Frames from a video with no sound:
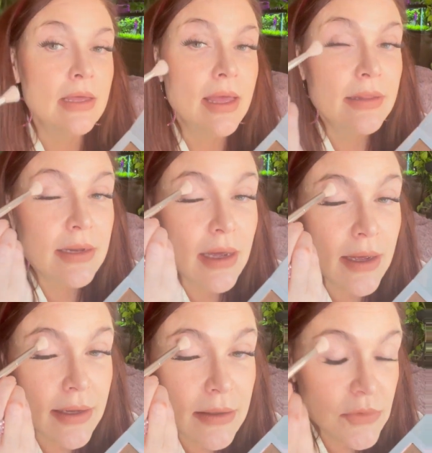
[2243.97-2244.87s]
And then I
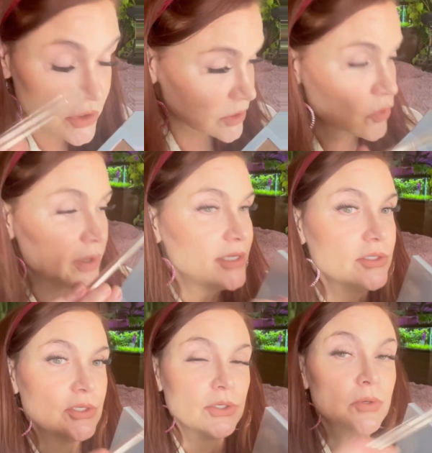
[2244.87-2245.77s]
am just going
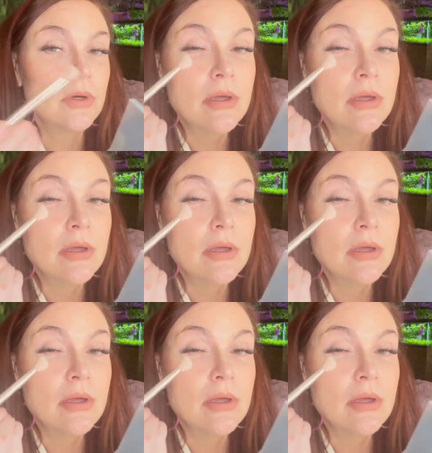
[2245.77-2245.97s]
to